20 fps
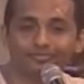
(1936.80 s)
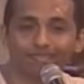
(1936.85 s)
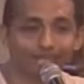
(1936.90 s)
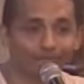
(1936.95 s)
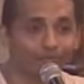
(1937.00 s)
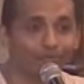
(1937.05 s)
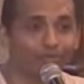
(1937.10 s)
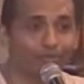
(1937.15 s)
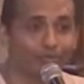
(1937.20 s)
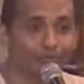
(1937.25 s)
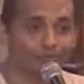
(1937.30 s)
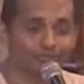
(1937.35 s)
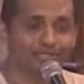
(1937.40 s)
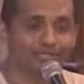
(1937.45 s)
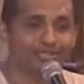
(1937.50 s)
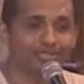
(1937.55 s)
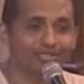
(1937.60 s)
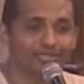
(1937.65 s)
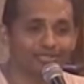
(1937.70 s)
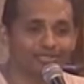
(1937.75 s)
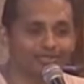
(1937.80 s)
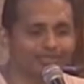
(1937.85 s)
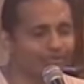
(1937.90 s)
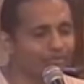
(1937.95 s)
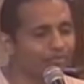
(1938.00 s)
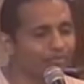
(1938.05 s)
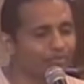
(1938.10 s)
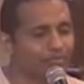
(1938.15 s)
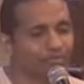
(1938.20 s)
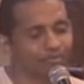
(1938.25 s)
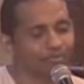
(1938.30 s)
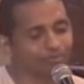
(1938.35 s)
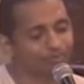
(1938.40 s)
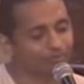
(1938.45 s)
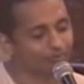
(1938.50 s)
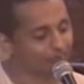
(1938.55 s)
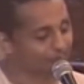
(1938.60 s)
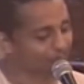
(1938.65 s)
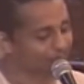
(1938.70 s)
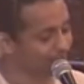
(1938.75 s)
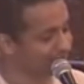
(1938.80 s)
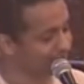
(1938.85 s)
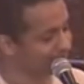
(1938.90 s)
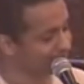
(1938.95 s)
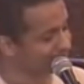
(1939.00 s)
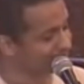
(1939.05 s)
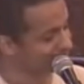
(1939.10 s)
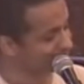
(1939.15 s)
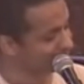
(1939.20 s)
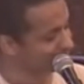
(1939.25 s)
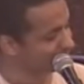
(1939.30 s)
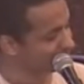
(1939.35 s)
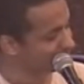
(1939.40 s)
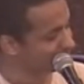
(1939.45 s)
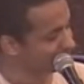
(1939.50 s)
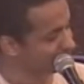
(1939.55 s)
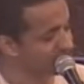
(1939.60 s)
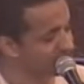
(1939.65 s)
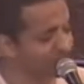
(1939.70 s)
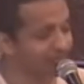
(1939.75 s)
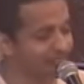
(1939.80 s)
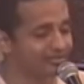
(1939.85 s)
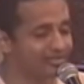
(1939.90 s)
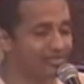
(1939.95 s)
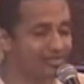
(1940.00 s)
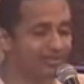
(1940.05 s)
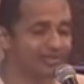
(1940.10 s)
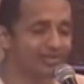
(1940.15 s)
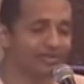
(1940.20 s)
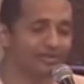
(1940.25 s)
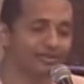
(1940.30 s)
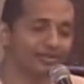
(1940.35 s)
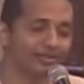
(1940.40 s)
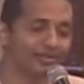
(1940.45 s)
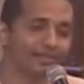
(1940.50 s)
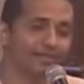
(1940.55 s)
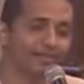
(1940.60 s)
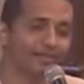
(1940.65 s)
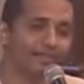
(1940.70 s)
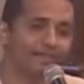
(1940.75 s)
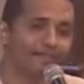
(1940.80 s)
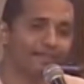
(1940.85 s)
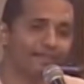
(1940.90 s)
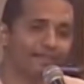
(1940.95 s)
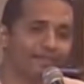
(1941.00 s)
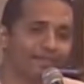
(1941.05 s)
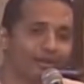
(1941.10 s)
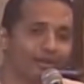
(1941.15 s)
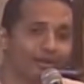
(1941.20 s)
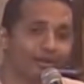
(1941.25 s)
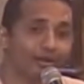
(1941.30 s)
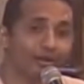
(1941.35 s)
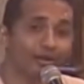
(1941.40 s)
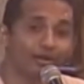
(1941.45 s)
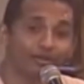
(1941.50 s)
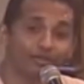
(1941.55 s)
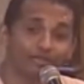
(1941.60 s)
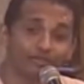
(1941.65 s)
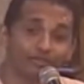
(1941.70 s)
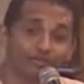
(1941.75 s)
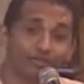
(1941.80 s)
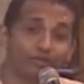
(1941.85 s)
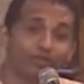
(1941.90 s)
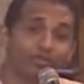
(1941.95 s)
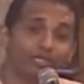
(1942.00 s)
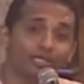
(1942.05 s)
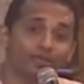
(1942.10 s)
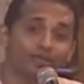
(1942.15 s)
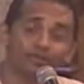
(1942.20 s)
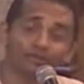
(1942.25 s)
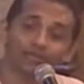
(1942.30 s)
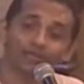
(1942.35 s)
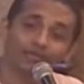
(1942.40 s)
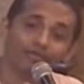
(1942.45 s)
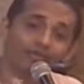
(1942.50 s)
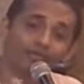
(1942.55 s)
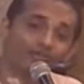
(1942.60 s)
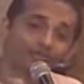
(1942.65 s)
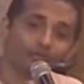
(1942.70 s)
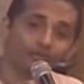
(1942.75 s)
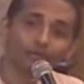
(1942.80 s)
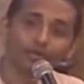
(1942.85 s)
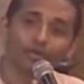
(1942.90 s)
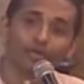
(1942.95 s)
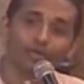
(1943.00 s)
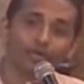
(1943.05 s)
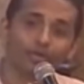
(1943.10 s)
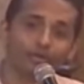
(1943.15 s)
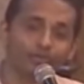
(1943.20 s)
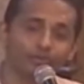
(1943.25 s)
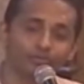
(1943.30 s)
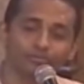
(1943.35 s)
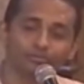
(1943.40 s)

And Prabhupada said, very beautiful point. He said, a devotee will never fall down.